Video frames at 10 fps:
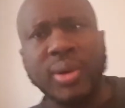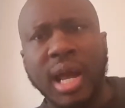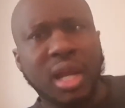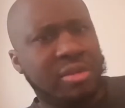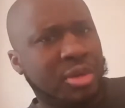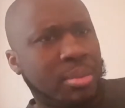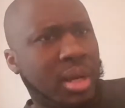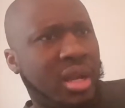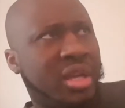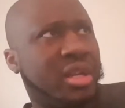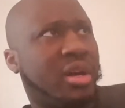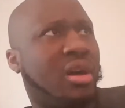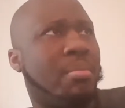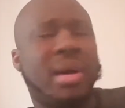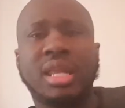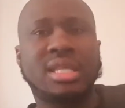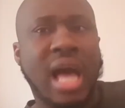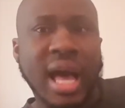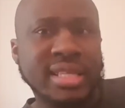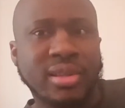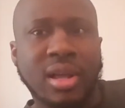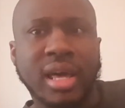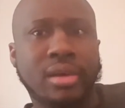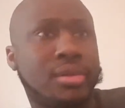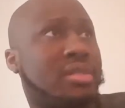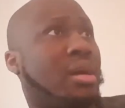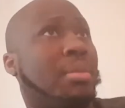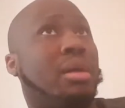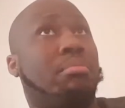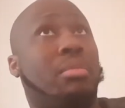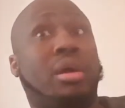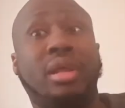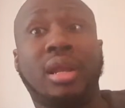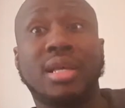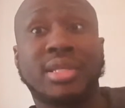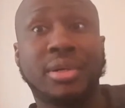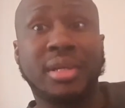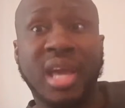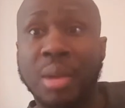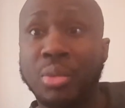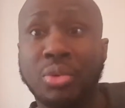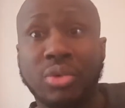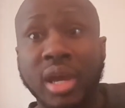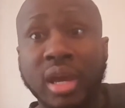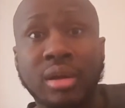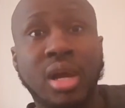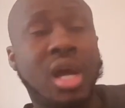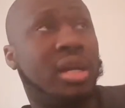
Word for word: know, I love you, Monie, you know, monetize and all that good stuff, but Monie lost her damn ring.